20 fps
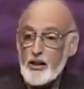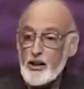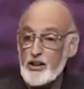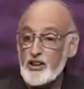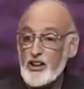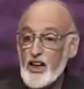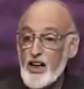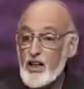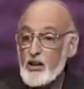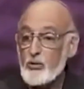The
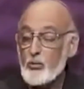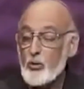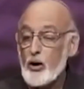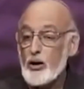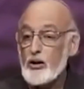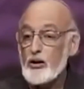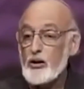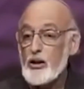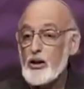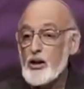second
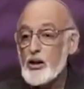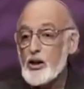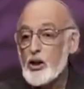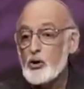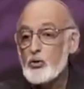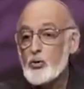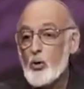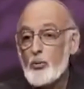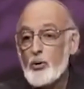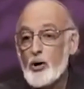one
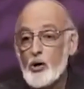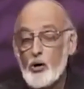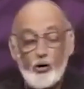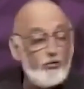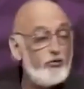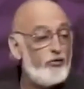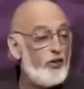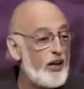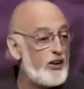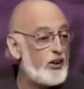is what we
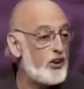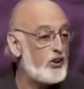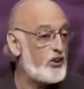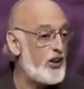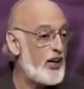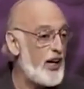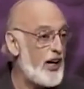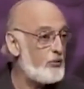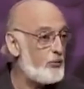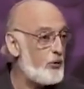call
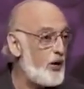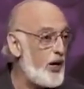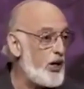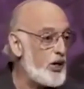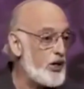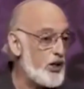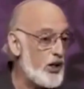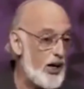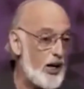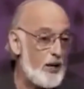fondness and admiration.